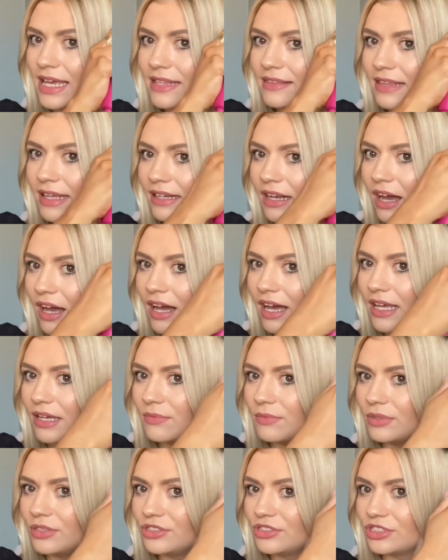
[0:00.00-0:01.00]
then I
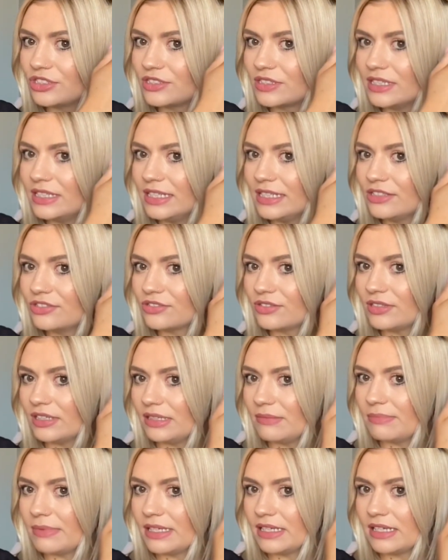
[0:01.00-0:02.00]
would just literally
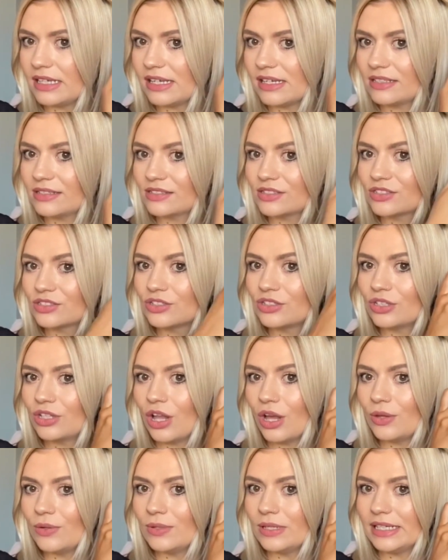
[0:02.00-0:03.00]
be
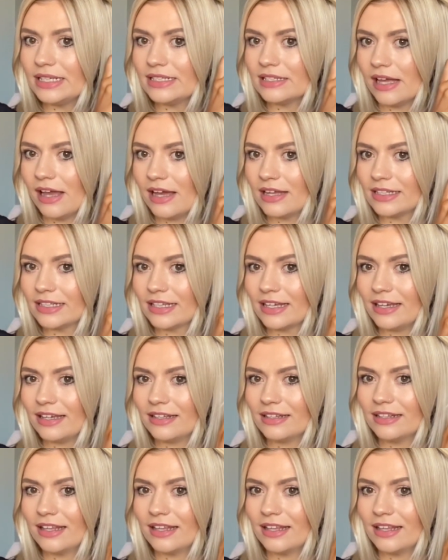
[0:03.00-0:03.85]
slowly turning it